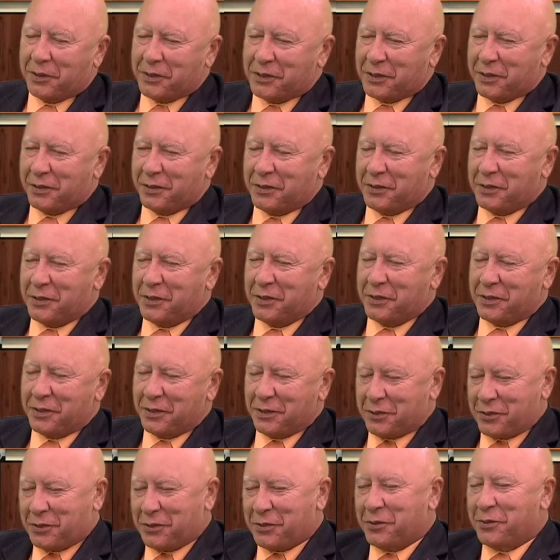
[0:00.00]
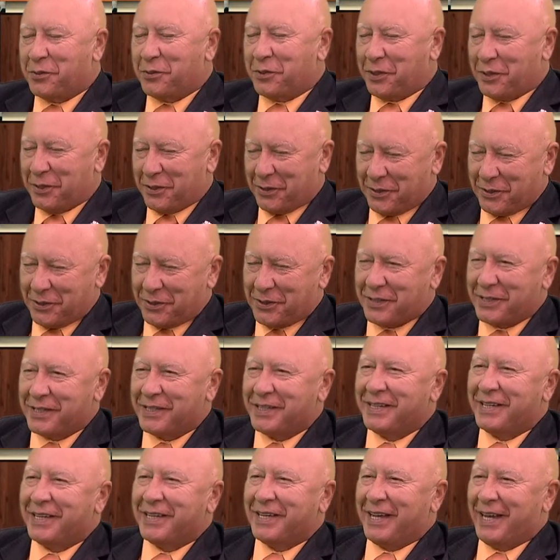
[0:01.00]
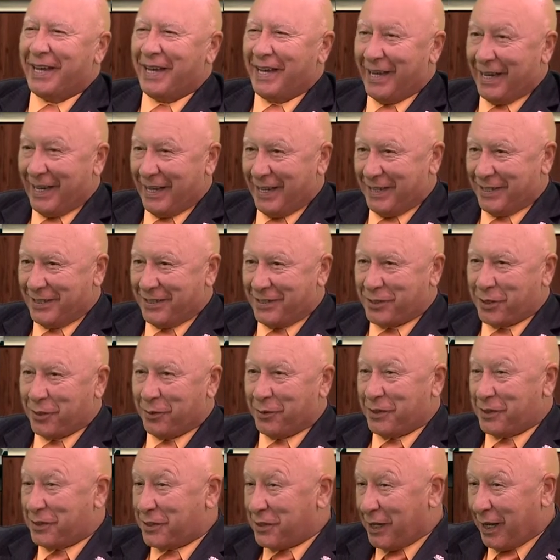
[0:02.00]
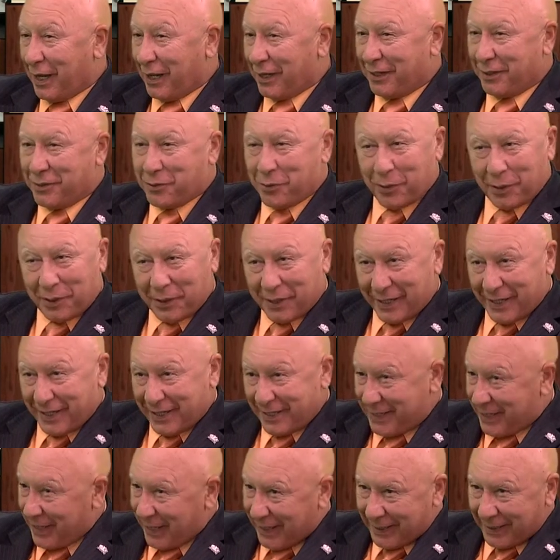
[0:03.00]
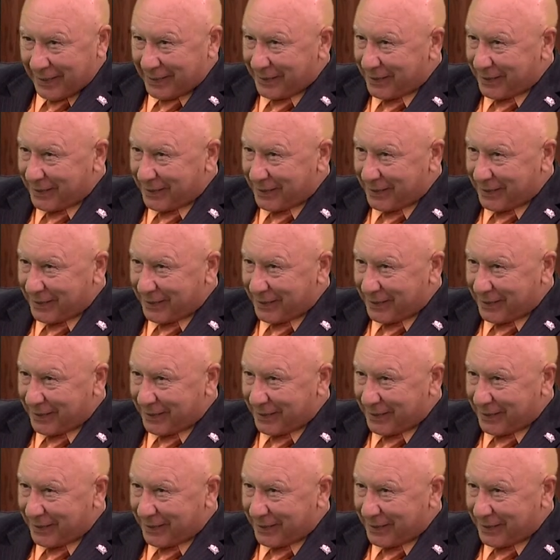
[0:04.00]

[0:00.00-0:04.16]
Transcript: So it's 2 years, and so it's not 28 days.